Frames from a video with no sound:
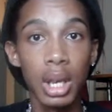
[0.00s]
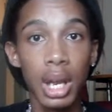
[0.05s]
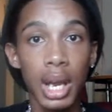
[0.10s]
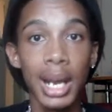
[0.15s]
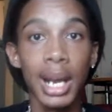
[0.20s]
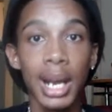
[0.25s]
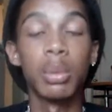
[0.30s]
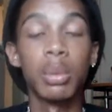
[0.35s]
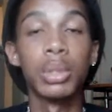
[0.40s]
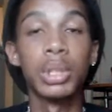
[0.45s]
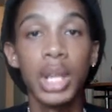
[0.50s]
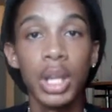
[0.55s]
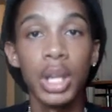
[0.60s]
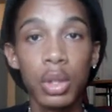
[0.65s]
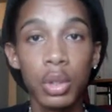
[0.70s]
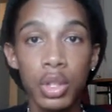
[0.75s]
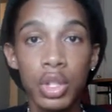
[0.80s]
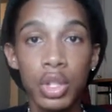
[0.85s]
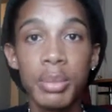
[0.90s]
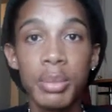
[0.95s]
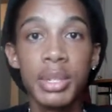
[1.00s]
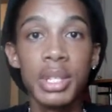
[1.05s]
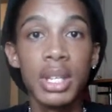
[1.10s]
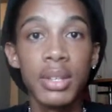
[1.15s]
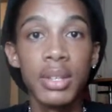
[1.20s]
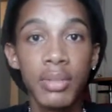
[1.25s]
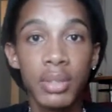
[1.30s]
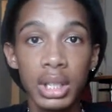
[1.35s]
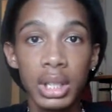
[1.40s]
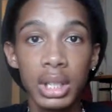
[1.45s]
and I will tell you
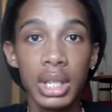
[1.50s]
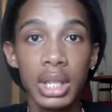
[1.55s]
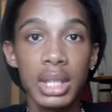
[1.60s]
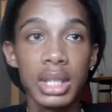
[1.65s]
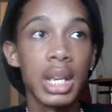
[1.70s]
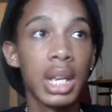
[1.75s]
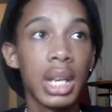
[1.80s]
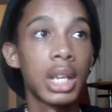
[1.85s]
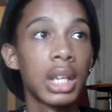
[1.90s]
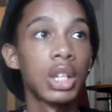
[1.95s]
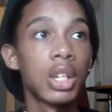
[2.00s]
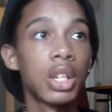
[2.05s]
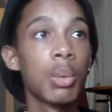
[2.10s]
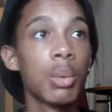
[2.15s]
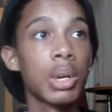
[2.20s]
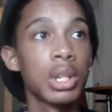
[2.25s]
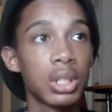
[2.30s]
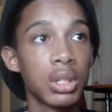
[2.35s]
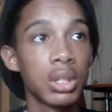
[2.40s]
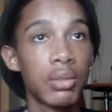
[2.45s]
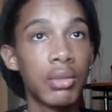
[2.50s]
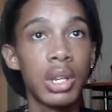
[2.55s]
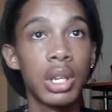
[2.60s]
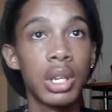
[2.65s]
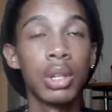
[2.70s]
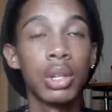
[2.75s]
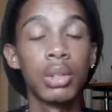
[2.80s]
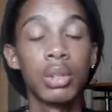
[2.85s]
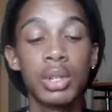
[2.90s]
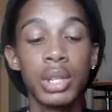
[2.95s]
specifically. It's not like you're watching a
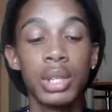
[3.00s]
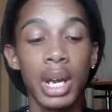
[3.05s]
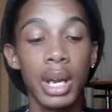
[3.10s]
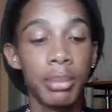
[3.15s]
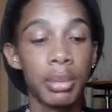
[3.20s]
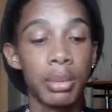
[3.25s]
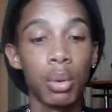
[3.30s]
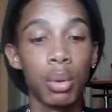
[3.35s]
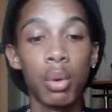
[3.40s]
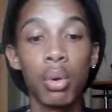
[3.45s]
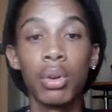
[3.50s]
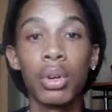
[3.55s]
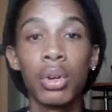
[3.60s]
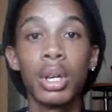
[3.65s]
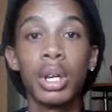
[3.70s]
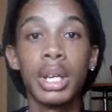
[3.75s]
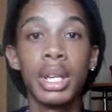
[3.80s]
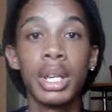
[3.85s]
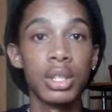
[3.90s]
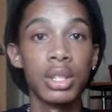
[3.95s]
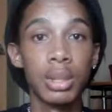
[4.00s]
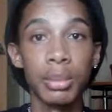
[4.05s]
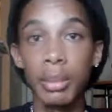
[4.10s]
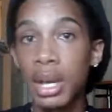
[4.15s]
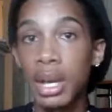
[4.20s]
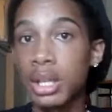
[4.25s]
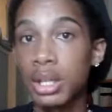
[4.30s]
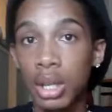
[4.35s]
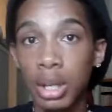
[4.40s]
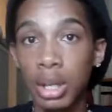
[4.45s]
video, you type in aura, and there's some
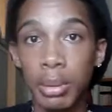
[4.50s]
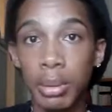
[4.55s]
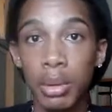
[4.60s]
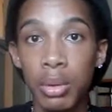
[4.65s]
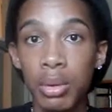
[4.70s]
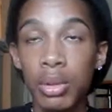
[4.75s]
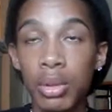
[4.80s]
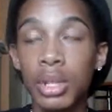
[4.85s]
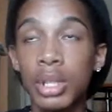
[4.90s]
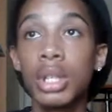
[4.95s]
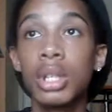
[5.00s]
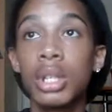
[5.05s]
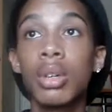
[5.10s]
guy talking about auras.